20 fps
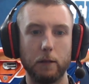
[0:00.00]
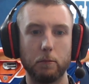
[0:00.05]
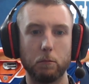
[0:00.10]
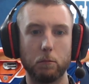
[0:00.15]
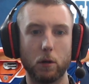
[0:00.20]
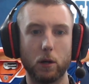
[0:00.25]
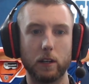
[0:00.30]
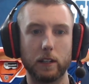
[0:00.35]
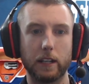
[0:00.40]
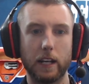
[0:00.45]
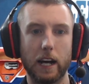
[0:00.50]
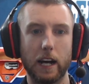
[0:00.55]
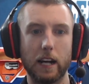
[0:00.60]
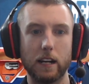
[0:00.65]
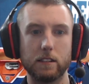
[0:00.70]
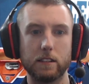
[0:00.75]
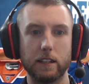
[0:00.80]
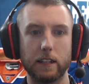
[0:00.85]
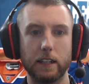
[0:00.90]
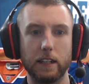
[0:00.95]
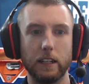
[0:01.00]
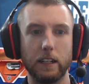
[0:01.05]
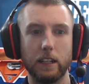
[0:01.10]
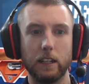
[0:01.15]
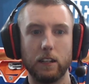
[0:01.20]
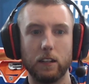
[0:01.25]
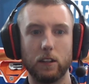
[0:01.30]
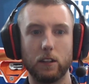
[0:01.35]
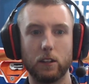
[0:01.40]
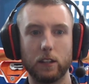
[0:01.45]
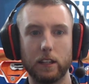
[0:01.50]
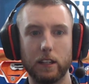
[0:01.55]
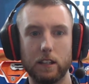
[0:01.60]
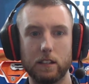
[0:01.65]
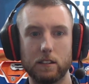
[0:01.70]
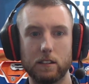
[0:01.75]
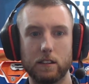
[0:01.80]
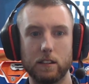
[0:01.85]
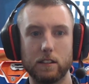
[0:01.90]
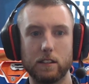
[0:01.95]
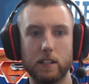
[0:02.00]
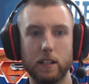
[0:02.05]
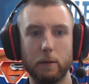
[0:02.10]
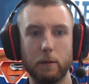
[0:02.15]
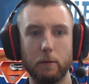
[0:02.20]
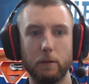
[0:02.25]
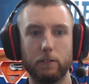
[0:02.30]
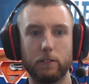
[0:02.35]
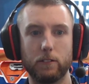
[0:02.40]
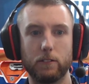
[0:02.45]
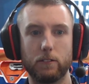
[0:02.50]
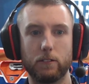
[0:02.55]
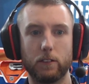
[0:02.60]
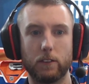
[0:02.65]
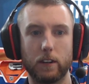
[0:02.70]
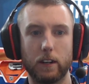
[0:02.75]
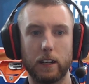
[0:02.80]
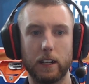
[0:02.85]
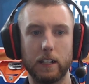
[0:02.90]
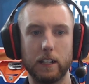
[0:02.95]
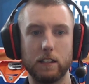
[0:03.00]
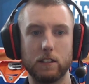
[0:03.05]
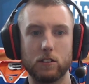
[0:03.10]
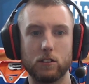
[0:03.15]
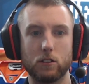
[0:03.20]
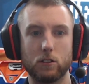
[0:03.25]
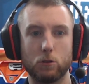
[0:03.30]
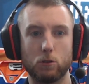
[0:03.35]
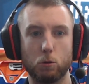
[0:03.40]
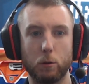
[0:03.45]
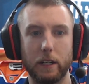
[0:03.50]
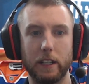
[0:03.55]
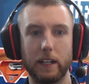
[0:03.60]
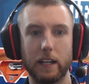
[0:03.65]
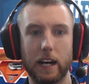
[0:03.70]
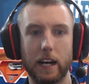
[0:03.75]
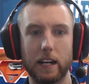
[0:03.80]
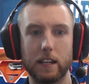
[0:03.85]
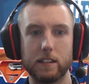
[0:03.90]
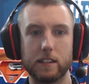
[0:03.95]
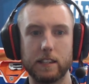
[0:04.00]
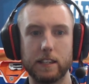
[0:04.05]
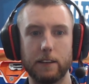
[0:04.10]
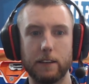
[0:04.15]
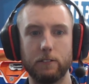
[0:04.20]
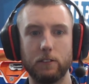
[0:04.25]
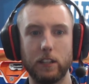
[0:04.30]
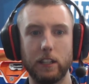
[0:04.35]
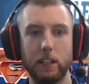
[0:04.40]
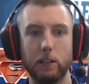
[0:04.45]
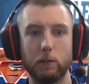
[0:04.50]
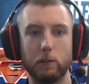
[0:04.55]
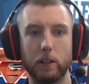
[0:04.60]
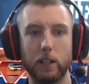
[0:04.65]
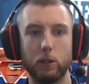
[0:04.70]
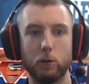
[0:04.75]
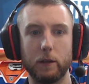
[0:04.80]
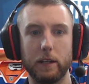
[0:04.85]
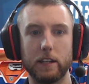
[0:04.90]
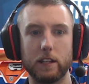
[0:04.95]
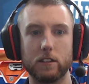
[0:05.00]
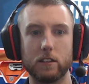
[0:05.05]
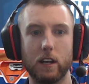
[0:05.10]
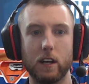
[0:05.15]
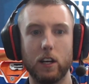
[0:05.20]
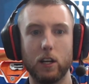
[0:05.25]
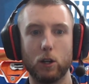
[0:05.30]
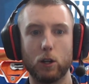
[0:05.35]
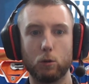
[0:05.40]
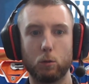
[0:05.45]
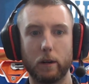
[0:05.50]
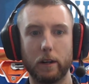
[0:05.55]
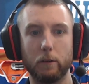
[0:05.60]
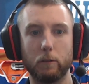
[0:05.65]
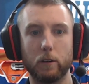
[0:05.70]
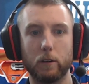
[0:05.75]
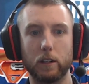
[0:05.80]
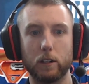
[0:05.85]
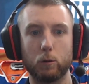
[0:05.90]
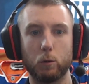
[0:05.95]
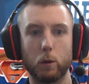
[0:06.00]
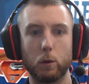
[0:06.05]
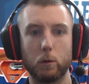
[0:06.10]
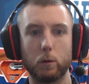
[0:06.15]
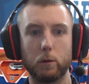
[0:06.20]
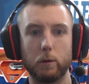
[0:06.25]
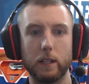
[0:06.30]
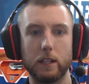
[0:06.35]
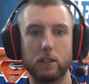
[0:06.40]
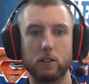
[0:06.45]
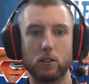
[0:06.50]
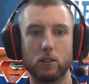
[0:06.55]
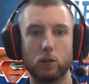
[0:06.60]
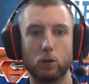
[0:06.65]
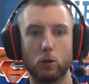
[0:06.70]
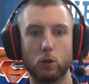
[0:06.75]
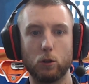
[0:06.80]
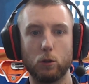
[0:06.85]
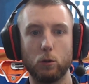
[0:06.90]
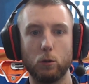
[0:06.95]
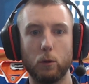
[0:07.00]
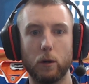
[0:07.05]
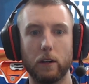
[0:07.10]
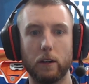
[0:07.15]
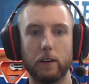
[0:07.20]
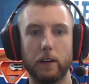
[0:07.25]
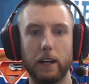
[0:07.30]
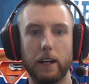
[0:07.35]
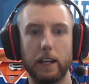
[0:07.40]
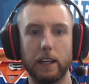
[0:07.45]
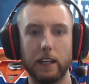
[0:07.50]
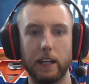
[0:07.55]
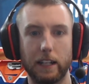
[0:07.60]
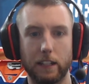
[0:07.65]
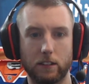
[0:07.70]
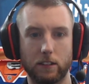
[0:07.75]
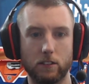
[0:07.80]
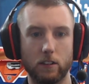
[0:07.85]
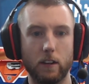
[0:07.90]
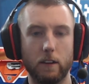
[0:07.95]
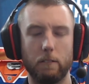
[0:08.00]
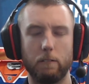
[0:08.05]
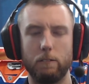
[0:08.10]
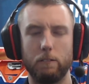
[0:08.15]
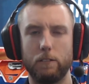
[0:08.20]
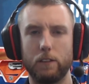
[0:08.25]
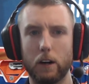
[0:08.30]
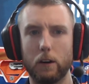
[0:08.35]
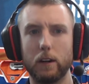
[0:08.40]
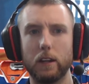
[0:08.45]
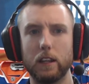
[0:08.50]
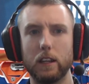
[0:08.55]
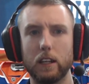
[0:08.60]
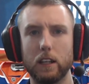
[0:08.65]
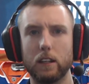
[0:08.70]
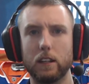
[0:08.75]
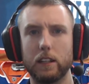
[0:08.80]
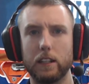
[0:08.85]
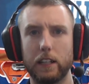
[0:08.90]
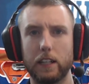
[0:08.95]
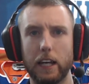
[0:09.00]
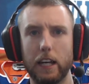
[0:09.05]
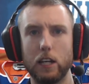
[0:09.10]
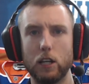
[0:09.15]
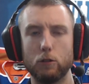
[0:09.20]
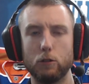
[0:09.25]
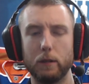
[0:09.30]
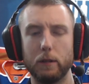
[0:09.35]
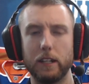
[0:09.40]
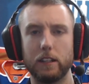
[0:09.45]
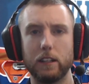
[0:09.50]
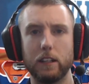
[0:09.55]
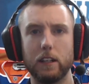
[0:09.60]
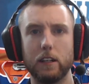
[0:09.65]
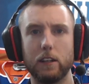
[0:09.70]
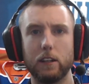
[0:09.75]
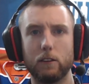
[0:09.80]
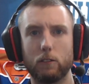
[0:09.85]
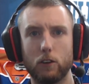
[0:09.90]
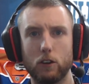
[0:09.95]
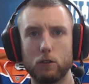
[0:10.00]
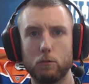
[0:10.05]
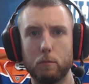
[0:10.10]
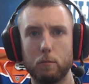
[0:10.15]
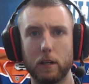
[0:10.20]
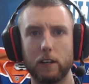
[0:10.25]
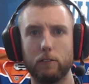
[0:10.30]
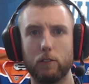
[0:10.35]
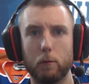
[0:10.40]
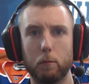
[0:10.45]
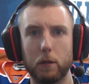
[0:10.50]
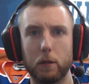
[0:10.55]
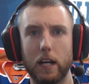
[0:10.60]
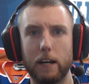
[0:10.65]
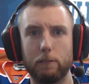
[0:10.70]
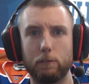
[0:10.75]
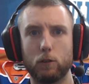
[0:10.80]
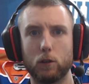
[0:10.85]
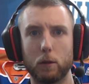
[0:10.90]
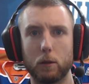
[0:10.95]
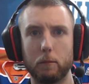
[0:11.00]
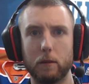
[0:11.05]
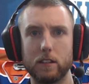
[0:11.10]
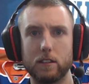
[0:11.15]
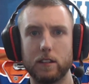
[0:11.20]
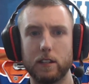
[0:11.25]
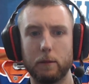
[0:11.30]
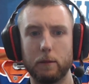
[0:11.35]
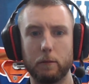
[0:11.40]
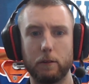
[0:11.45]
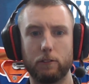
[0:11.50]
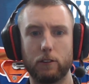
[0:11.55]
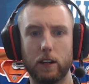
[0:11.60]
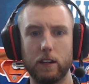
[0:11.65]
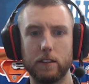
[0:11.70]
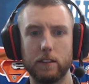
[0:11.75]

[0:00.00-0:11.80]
broadcasting. Look at this. This Tim and Friends tweet has 17 retweets, 21 quote tweets, 208 likes. Very little engagement for as big of a platform as Tim and Friends